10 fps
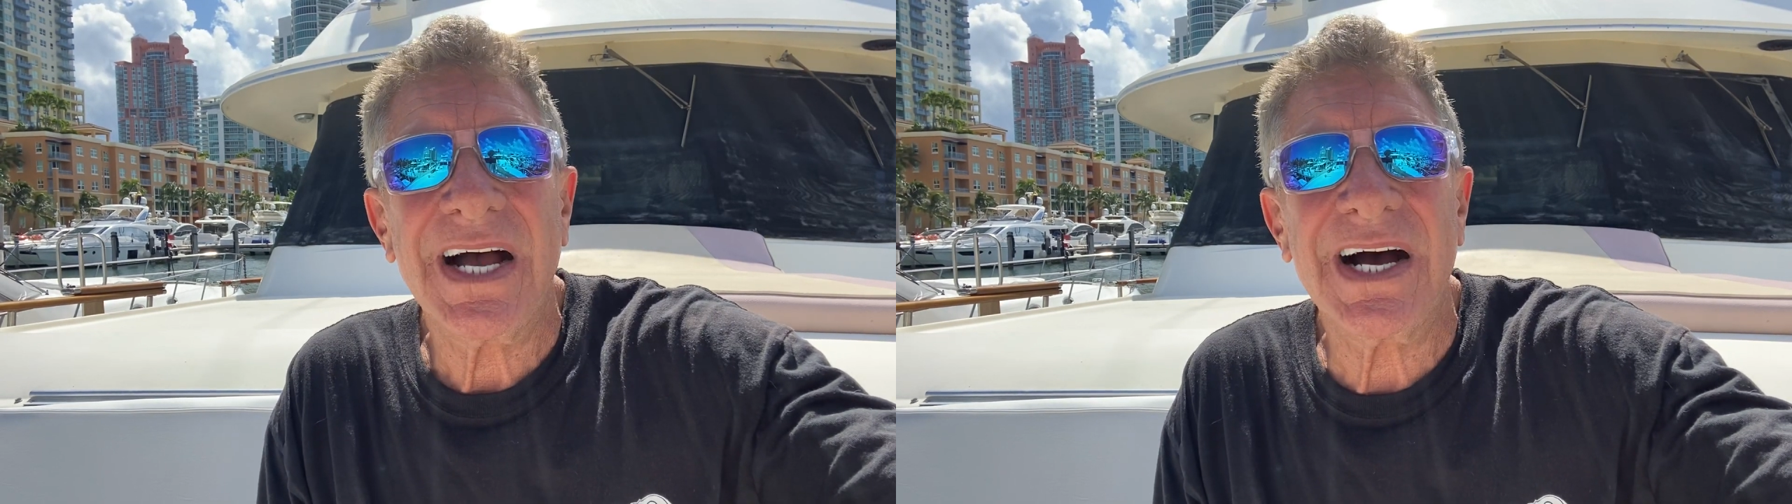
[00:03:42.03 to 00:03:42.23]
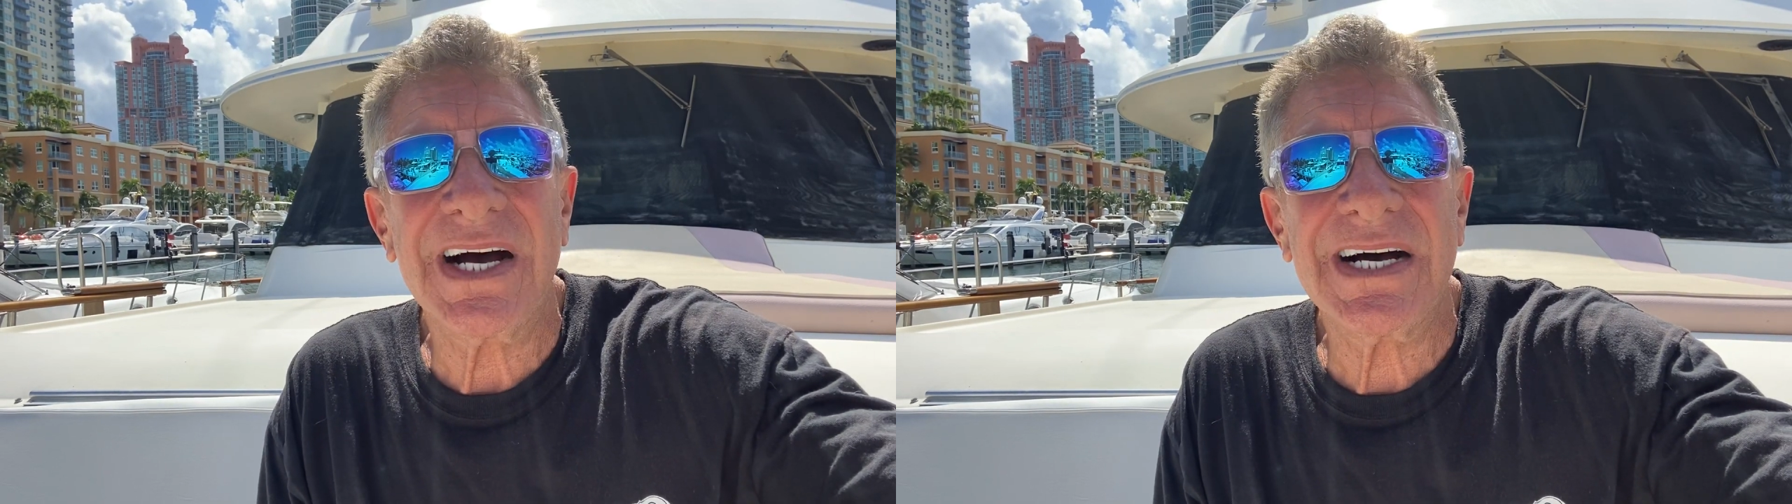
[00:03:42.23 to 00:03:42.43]

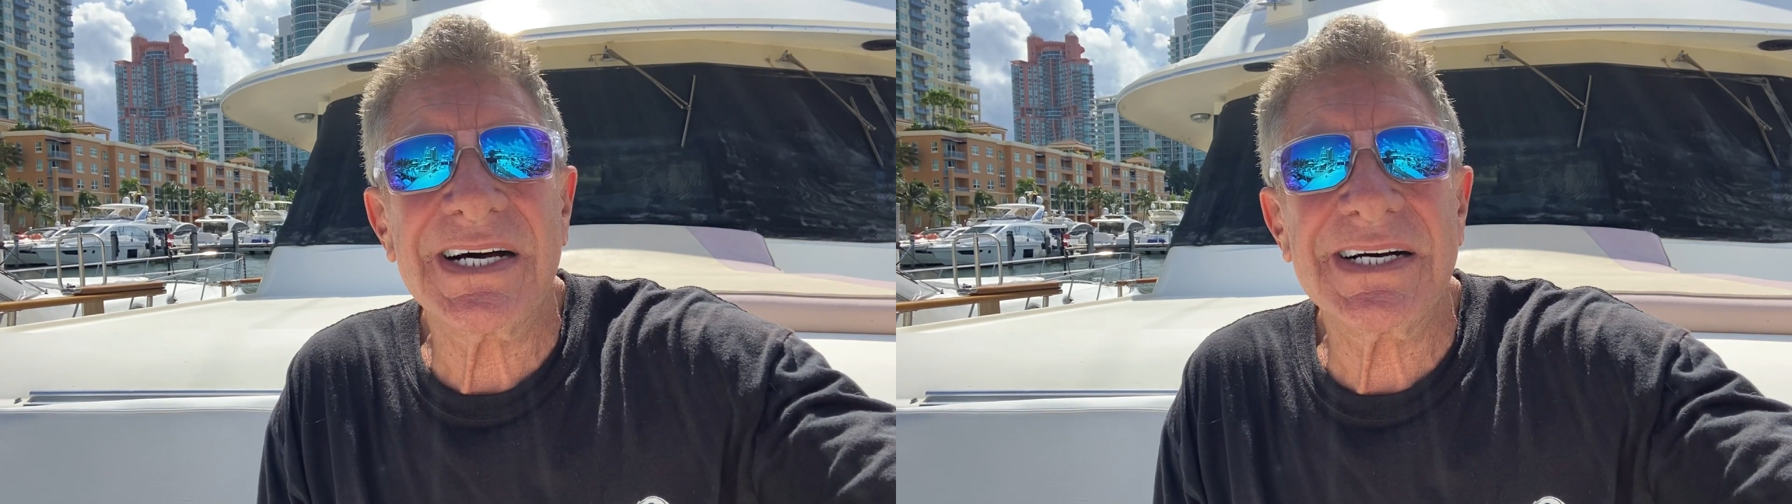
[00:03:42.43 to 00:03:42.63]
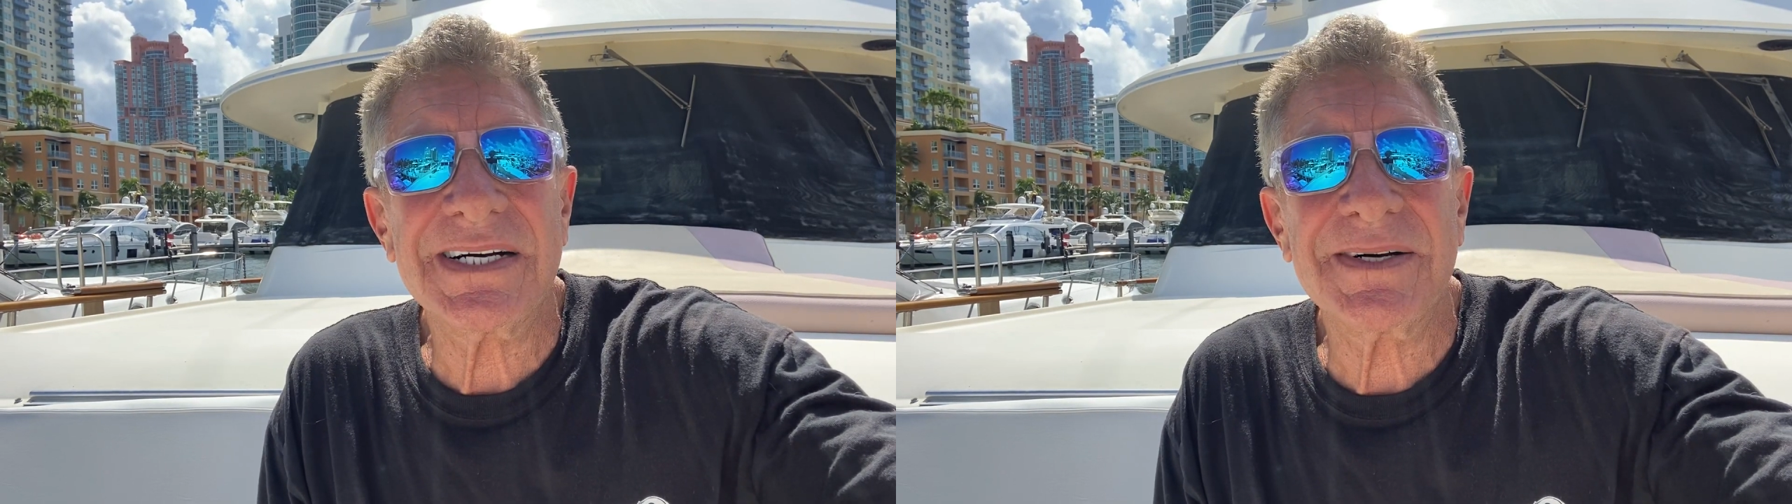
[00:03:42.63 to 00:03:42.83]

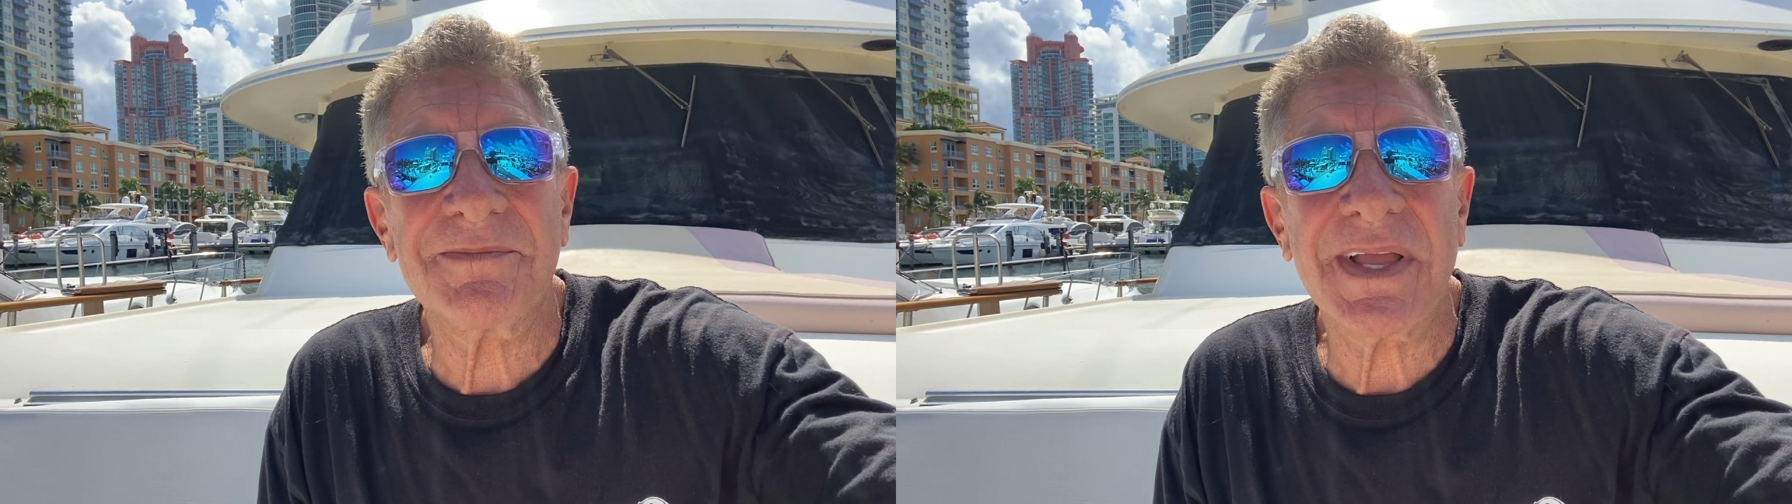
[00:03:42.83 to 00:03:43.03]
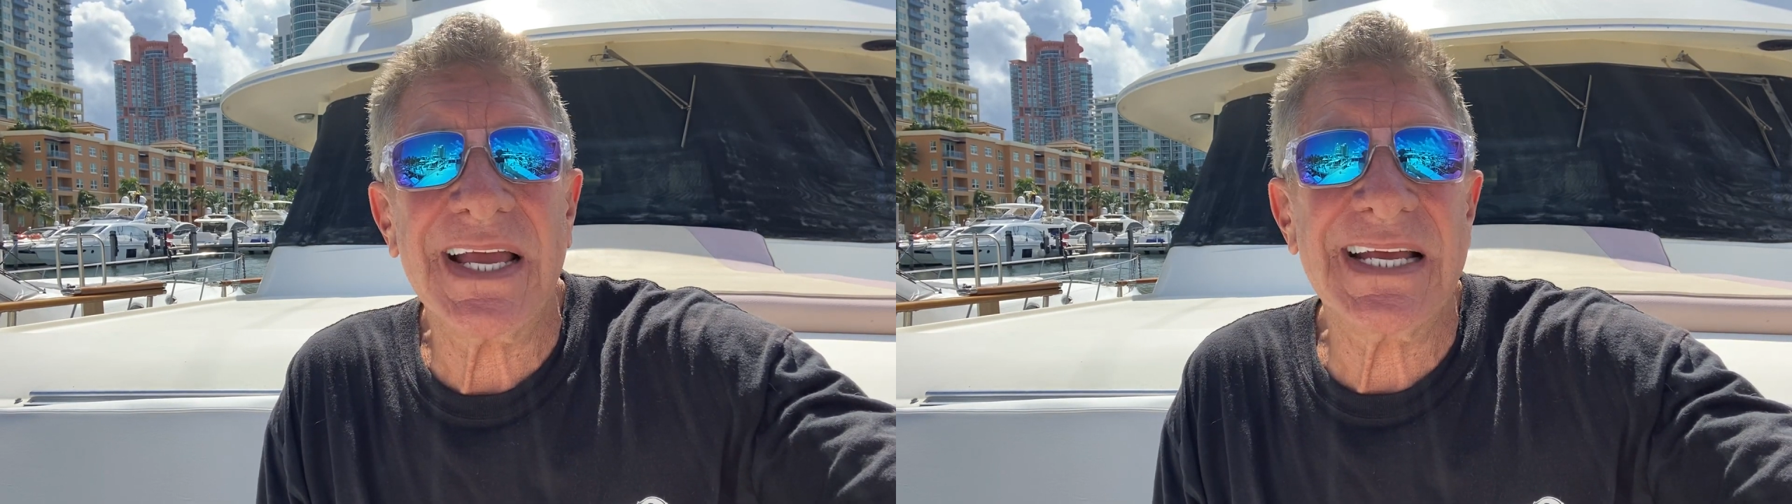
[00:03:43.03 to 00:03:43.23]

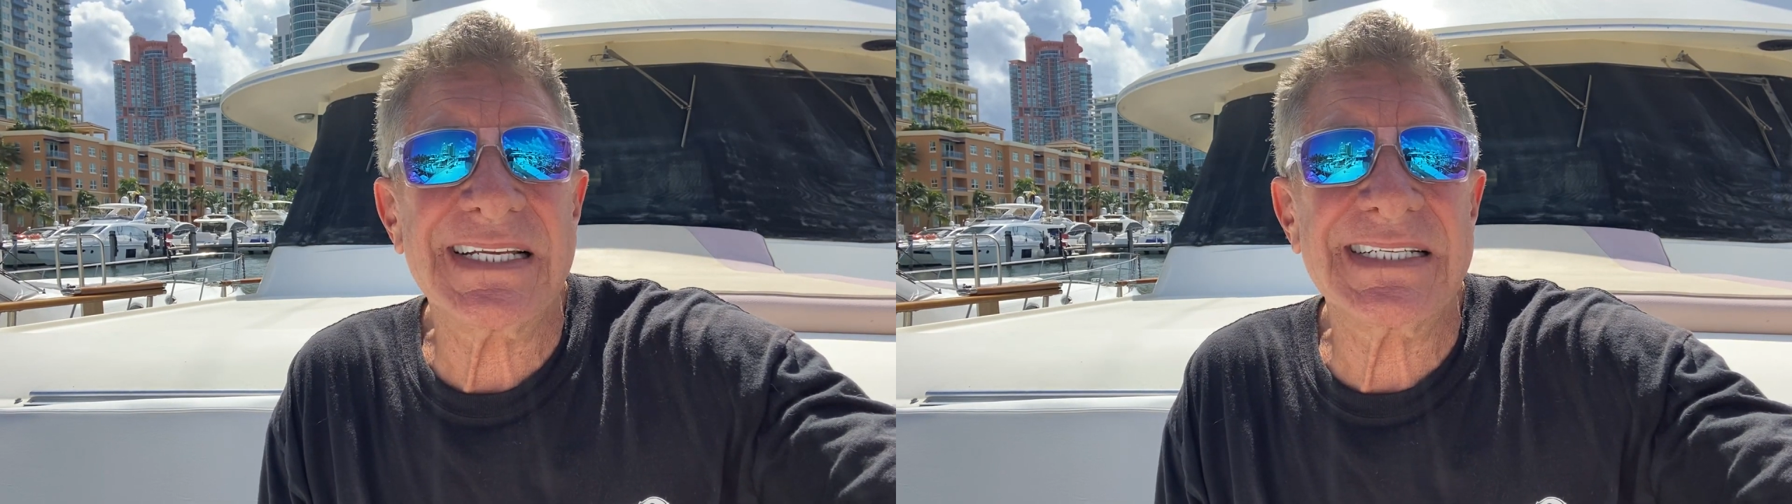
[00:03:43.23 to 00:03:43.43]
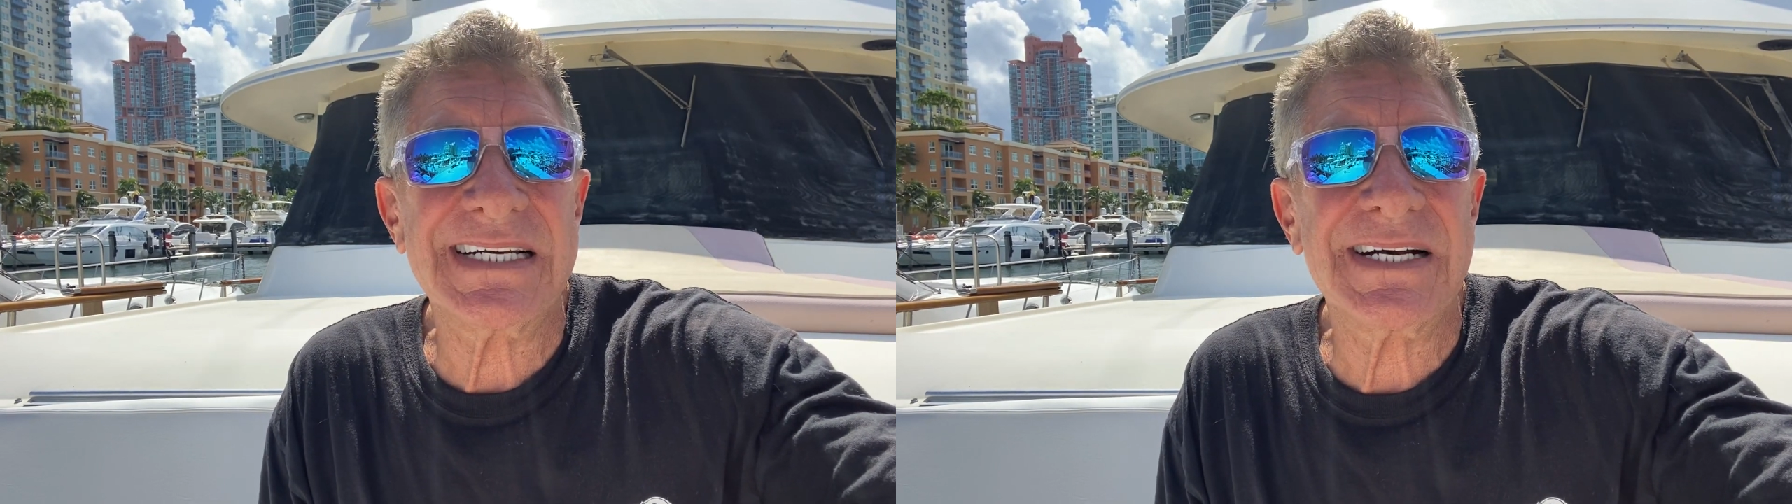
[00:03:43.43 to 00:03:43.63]
Um,
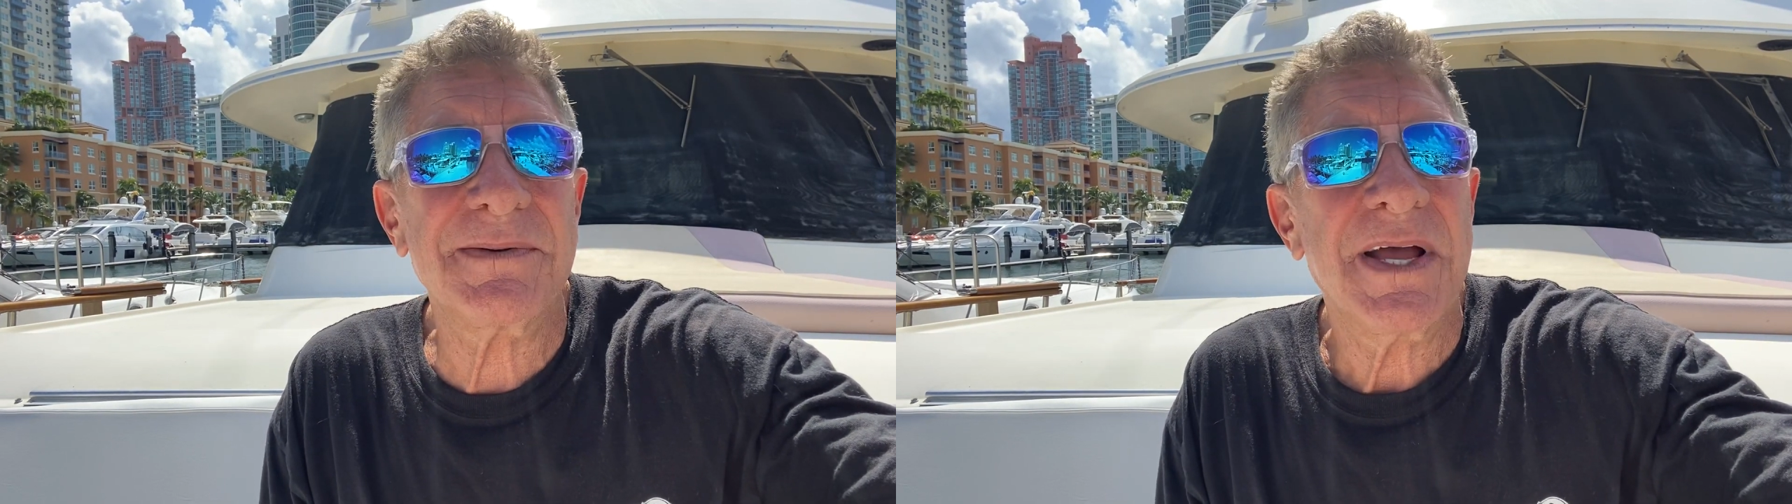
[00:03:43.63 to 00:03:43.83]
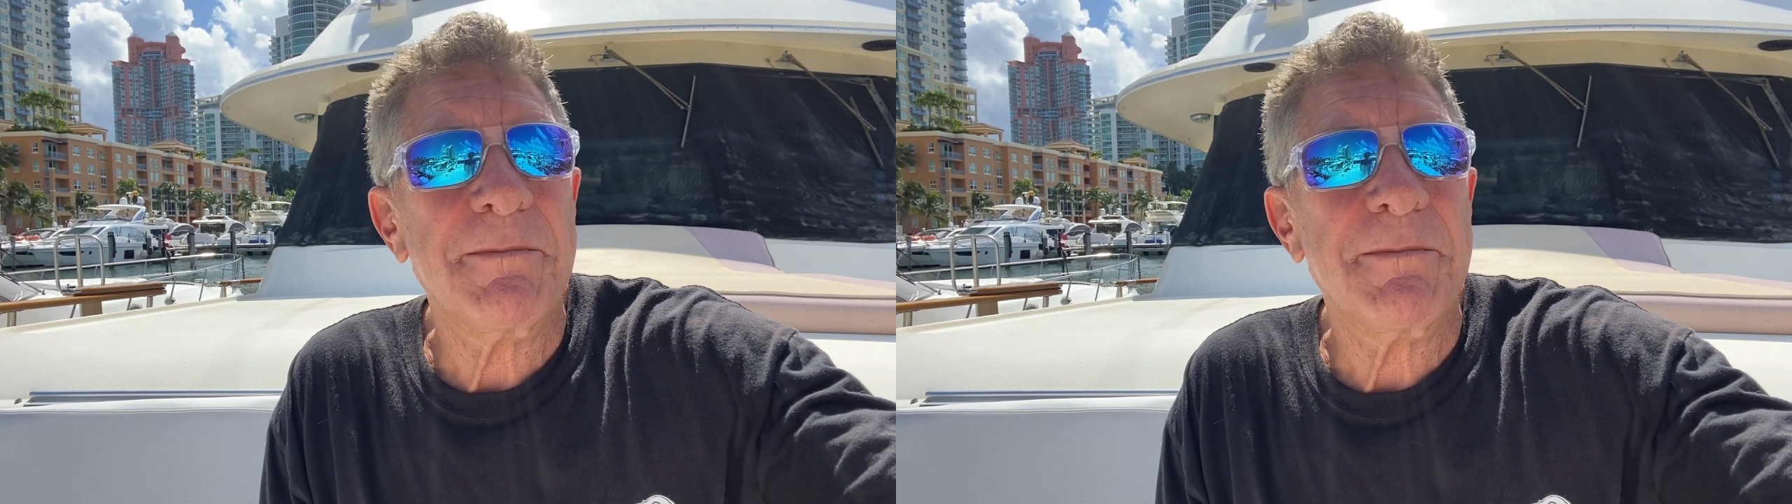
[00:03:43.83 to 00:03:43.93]
and uh,